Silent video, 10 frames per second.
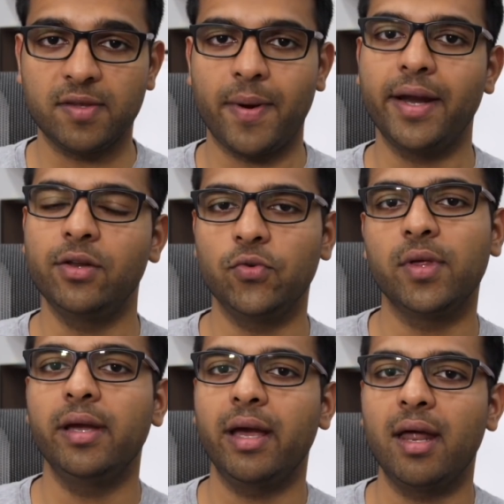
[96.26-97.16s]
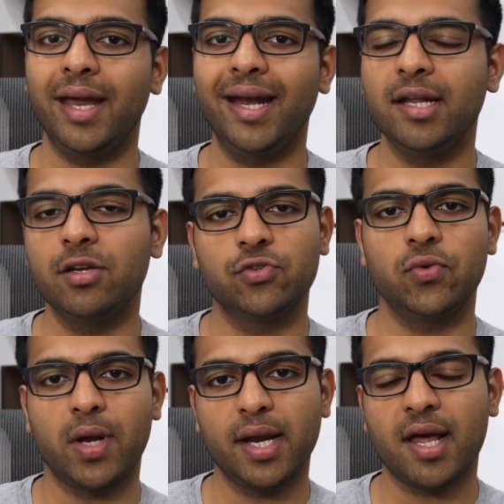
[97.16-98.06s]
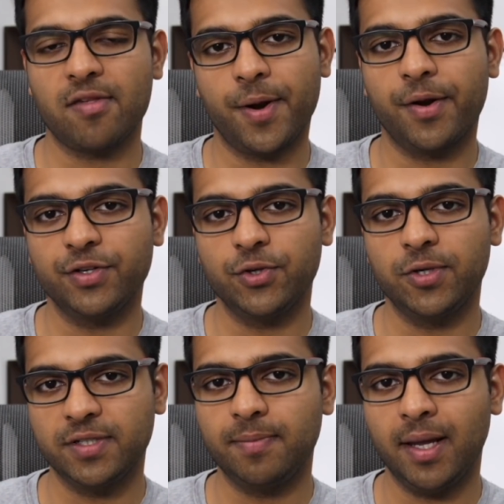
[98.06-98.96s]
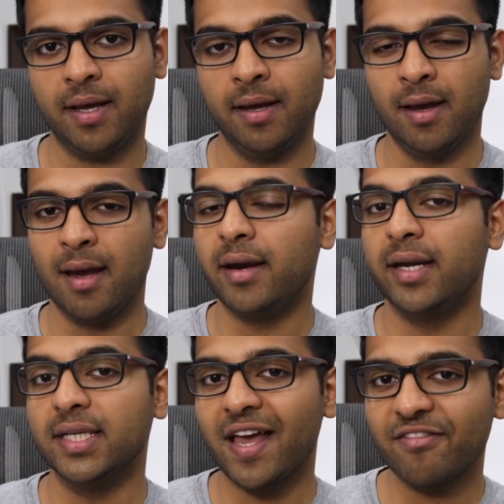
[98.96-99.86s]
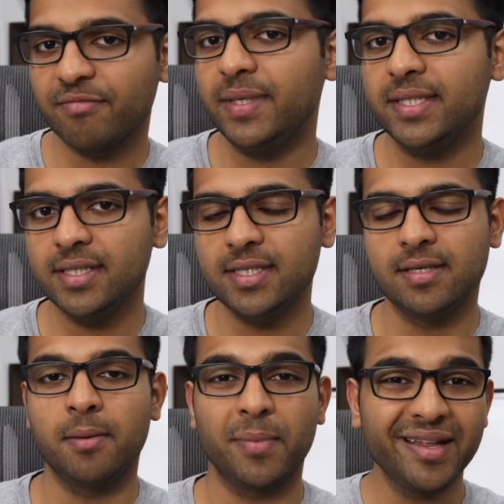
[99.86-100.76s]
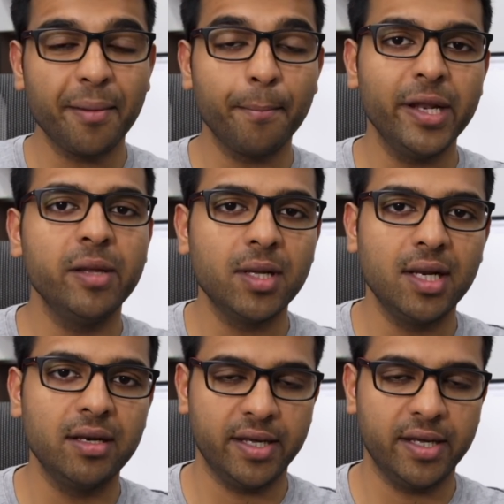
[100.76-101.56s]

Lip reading: despite using an 18:9 aspect ratio display, does have bezels, but they are minimal in